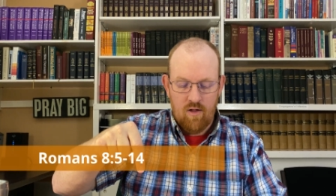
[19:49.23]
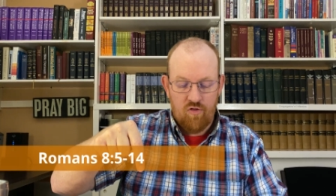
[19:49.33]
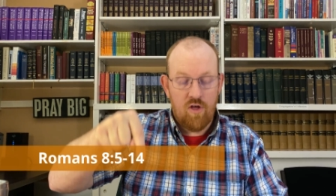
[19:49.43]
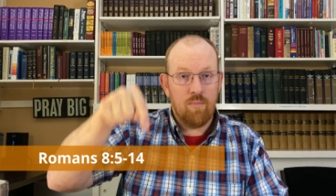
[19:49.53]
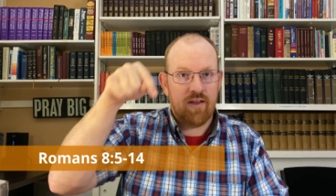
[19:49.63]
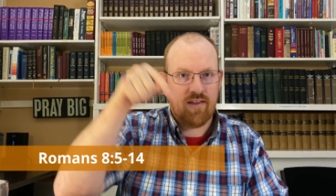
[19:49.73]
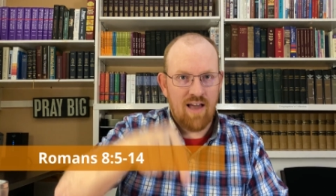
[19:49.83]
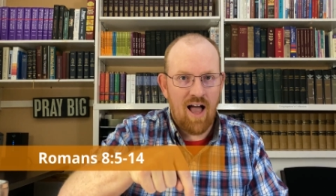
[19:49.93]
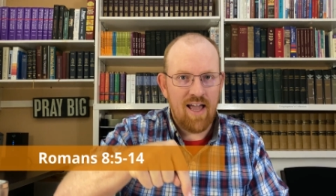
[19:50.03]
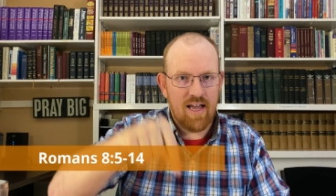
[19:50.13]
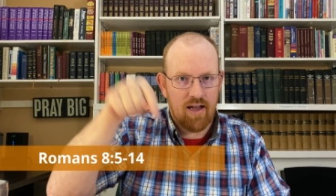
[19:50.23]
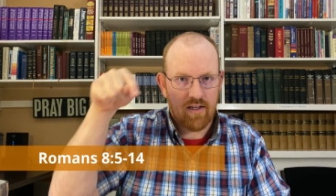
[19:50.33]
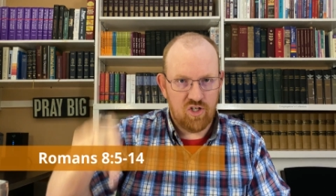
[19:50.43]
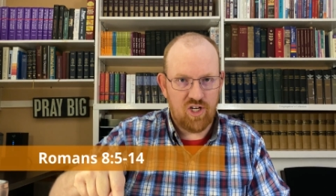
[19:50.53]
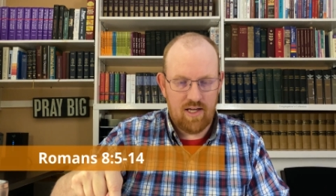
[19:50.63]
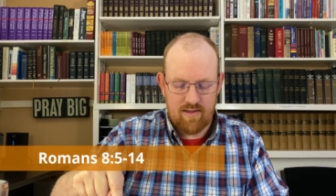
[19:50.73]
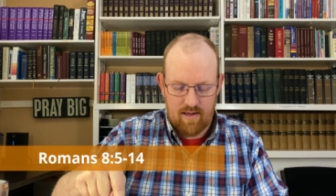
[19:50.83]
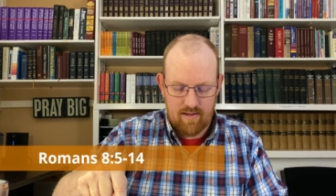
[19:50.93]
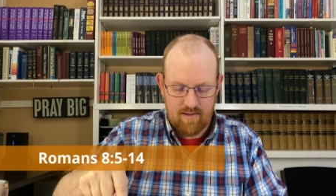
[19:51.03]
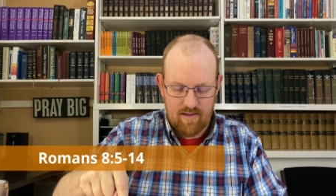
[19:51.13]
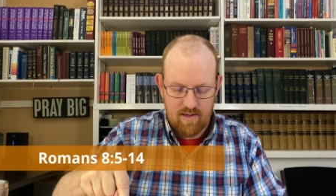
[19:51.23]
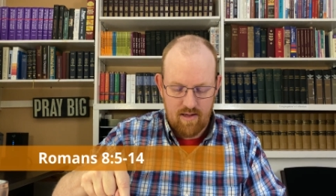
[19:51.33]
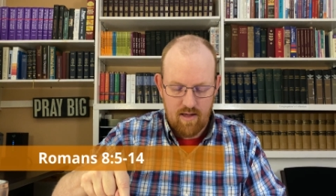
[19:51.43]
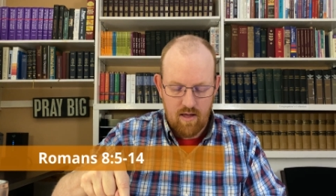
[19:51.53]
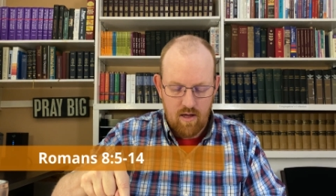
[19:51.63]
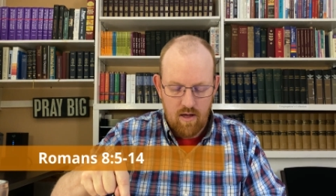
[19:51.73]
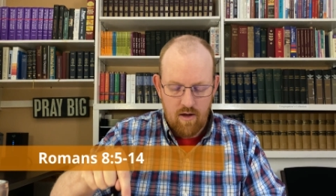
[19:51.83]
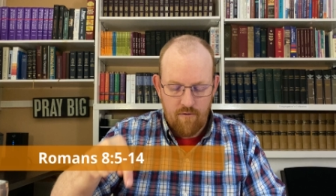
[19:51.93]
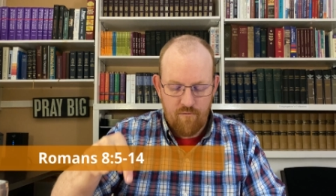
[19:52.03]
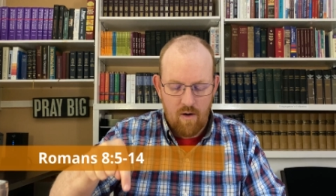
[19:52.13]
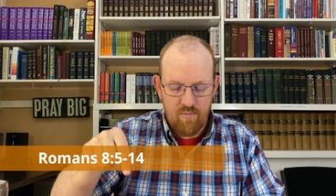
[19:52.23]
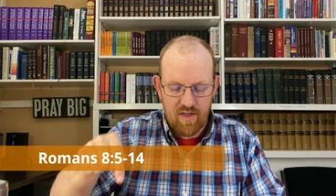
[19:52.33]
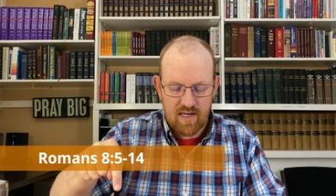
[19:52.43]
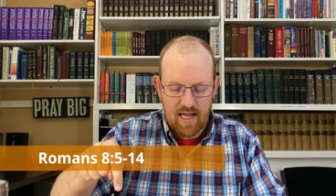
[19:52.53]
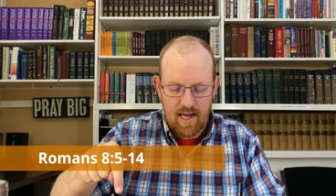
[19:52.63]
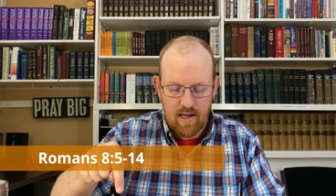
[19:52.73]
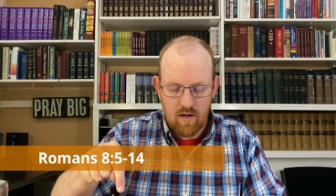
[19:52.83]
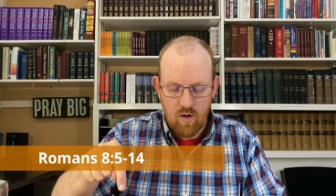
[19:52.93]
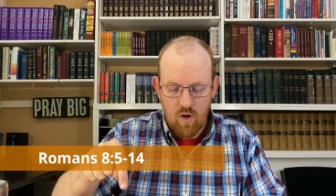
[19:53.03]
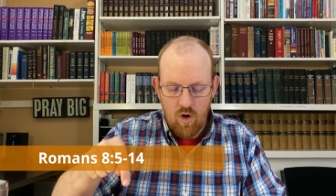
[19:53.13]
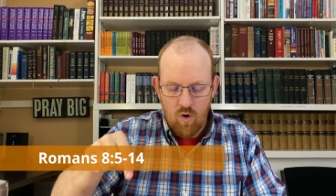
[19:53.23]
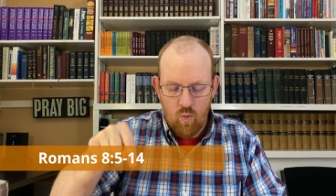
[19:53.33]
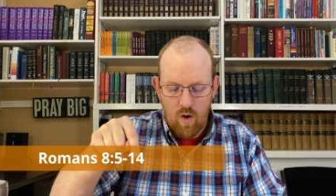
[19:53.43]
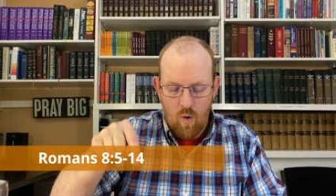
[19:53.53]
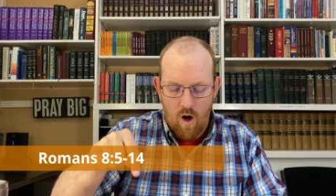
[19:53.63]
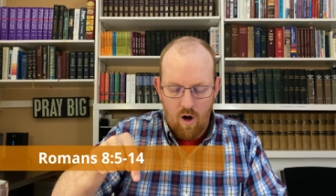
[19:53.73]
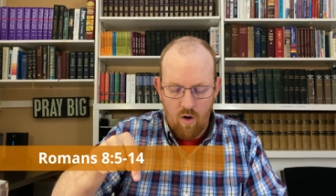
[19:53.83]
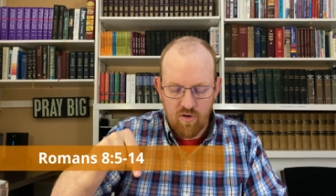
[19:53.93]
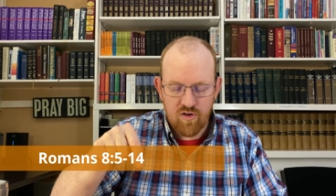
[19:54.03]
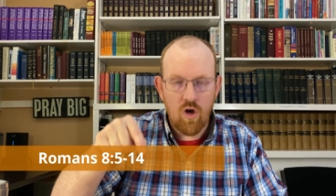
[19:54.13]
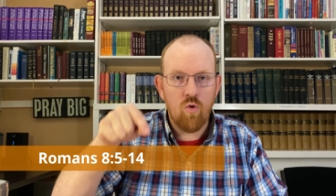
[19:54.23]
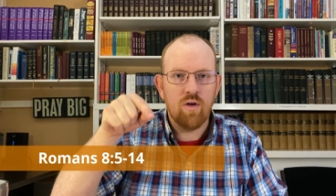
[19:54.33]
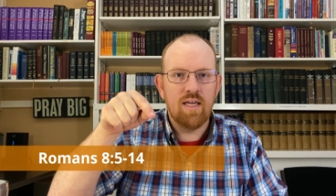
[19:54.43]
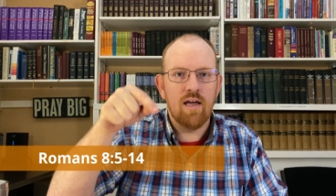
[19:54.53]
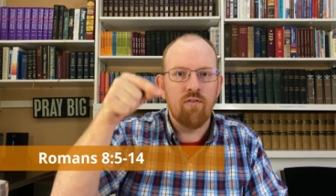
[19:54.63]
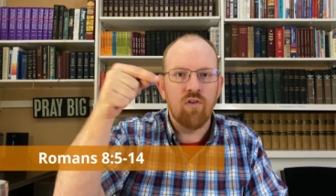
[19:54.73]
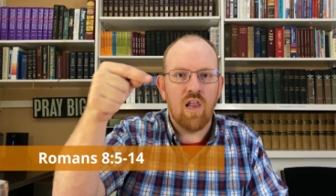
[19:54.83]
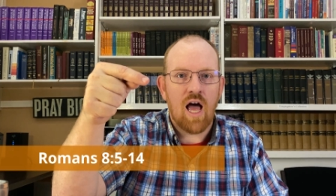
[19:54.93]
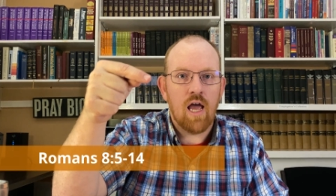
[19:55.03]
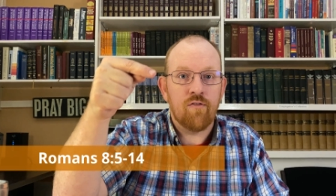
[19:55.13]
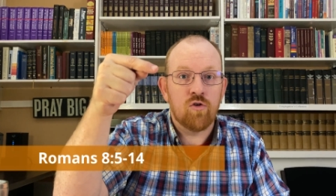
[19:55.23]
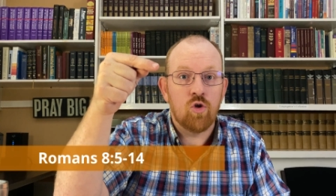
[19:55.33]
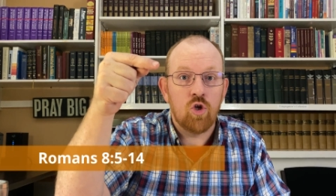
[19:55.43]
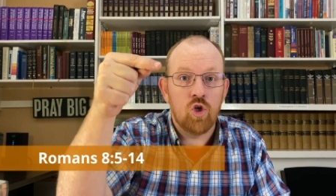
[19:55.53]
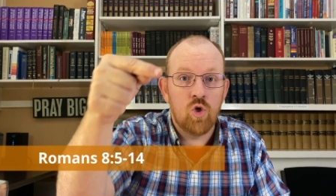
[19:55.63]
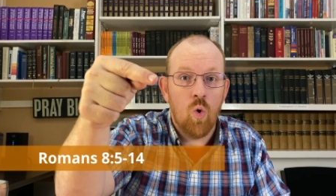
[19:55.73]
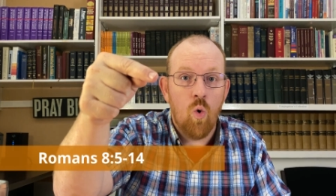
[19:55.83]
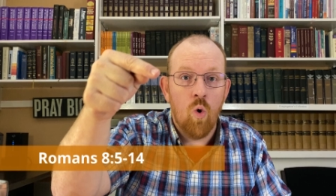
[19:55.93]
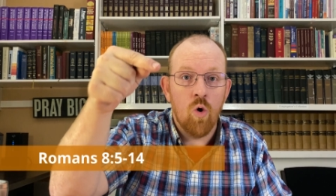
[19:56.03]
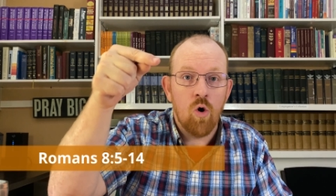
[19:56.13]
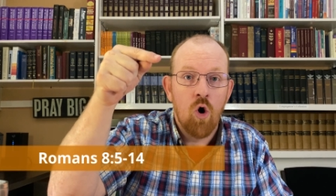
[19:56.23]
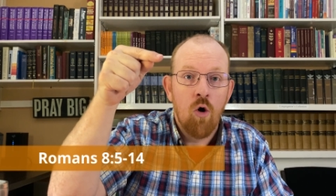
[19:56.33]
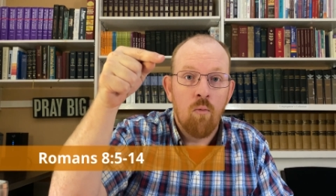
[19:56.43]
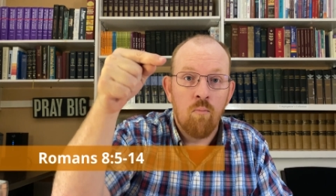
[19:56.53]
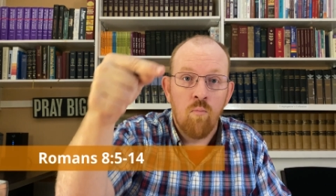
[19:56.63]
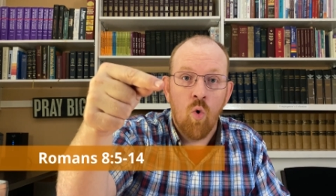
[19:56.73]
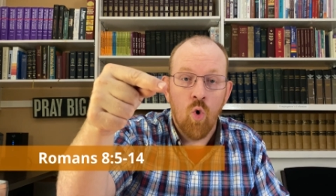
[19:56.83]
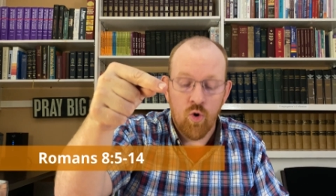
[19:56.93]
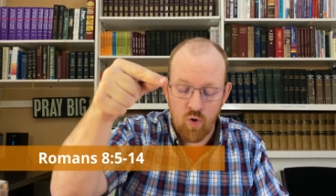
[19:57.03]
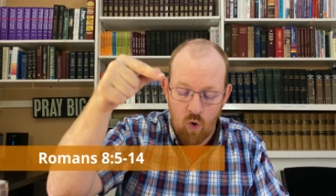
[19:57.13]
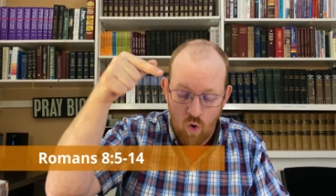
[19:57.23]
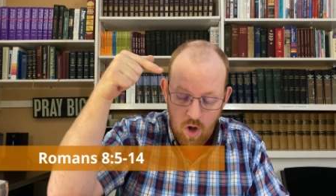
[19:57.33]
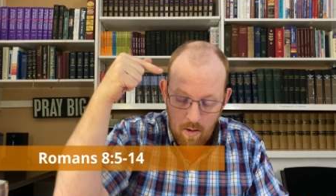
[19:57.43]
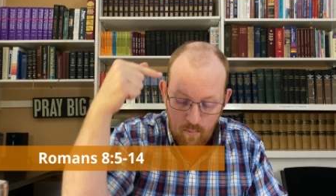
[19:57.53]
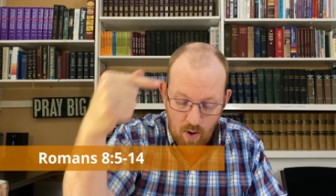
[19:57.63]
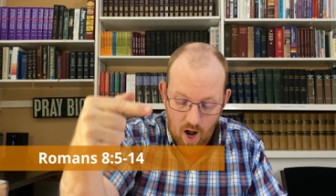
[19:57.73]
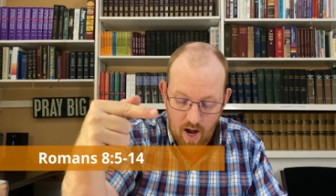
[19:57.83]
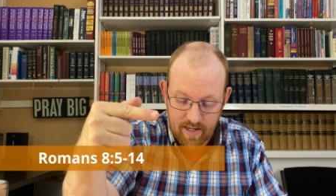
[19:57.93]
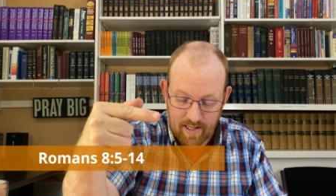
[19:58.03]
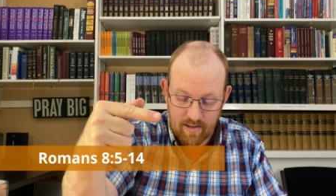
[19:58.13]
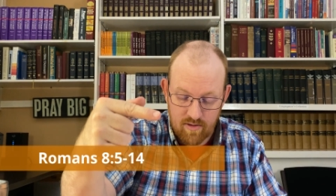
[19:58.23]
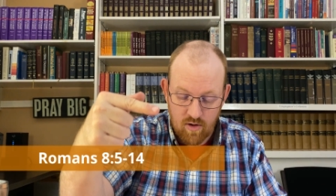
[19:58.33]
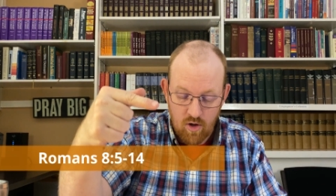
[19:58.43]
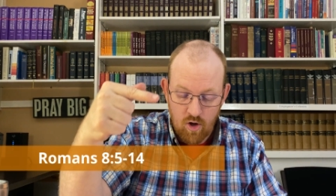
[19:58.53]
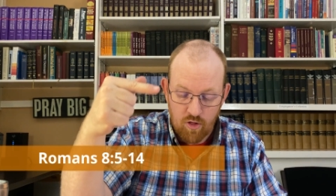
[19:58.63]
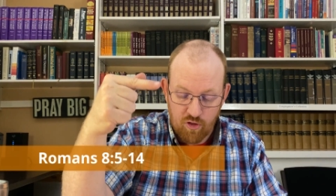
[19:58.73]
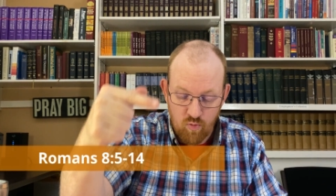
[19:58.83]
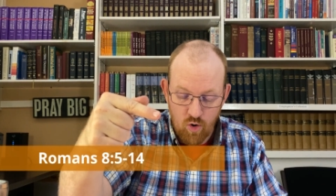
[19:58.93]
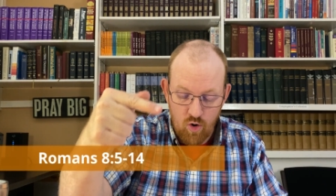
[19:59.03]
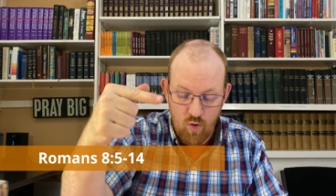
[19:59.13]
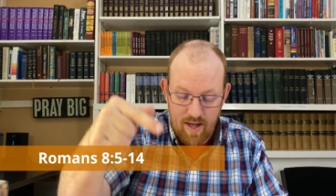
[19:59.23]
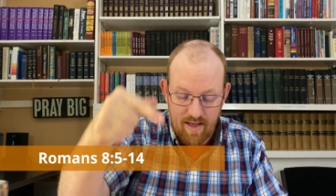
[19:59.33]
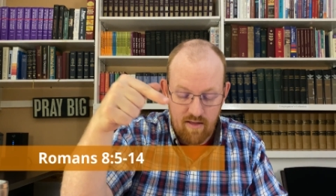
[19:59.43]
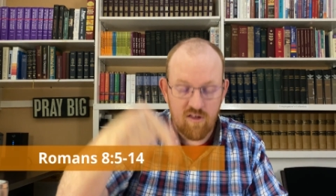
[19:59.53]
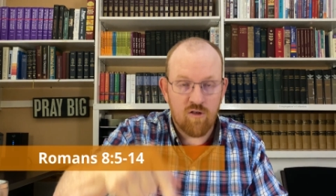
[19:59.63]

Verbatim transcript: the Messiah Jesus, from the dead will also give life to your mortal bodies through his